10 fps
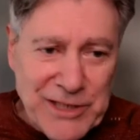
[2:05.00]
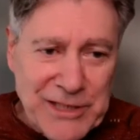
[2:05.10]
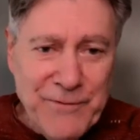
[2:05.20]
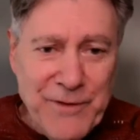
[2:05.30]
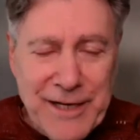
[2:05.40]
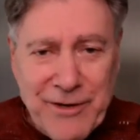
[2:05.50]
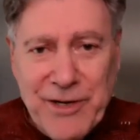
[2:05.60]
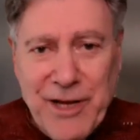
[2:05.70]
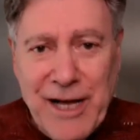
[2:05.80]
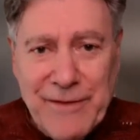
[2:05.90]
justified
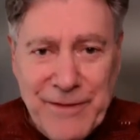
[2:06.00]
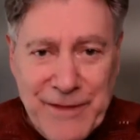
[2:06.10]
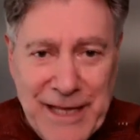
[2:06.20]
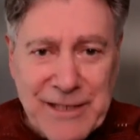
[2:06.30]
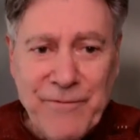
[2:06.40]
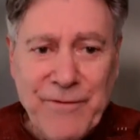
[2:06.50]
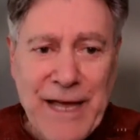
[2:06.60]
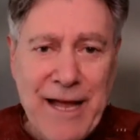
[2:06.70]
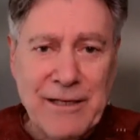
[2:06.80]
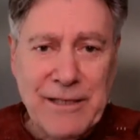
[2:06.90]
or not, that's a
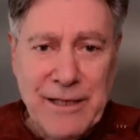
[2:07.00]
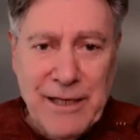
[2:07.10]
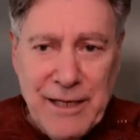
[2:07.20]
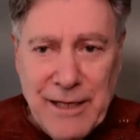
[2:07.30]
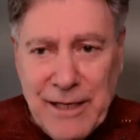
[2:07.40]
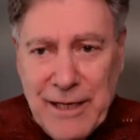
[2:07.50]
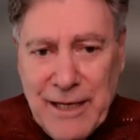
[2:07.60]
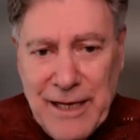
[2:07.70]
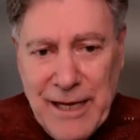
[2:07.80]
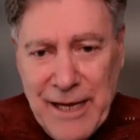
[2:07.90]
fact.
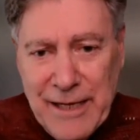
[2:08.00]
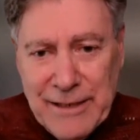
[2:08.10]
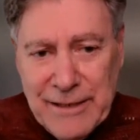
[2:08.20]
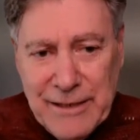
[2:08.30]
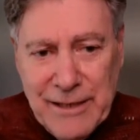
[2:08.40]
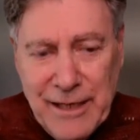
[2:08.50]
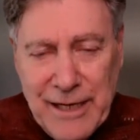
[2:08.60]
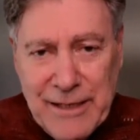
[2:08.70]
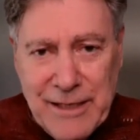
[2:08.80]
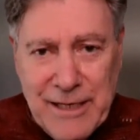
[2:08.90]
And
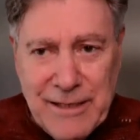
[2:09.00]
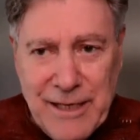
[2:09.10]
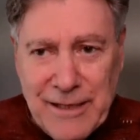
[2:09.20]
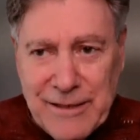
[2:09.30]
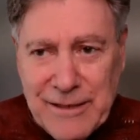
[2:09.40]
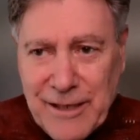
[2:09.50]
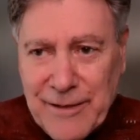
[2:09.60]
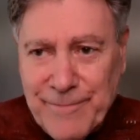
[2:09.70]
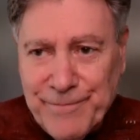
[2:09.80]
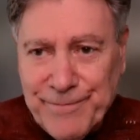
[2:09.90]
I think that
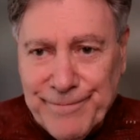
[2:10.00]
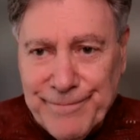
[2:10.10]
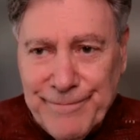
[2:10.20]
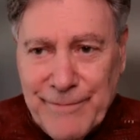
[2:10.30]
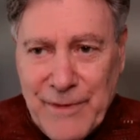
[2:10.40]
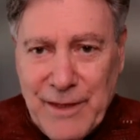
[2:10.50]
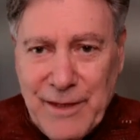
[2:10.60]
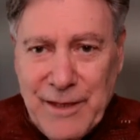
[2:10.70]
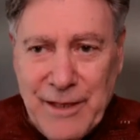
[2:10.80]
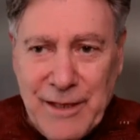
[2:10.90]
um,
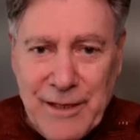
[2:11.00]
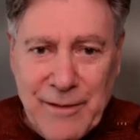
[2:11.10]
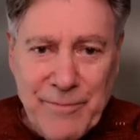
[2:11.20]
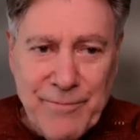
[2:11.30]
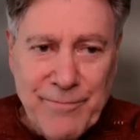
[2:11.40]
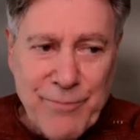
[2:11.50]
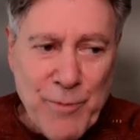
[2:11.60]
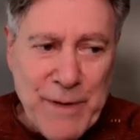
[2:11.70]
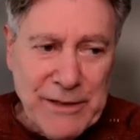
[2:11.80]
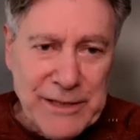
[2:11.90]
the
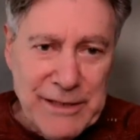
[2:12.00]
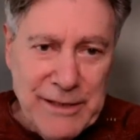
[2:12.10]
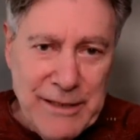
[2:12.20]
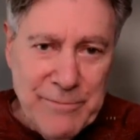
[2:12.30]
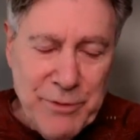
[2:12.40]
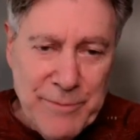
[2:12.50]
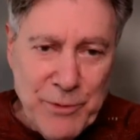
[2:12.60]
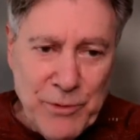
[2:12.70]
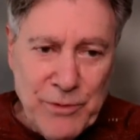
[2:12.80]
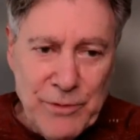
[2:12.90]
pro Palestinian
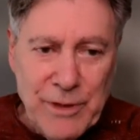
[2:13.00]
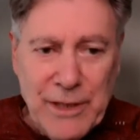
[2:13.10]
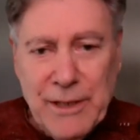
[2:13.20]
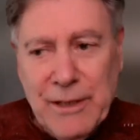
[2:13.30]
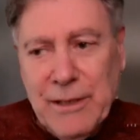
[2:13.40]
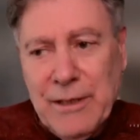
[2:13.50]
people,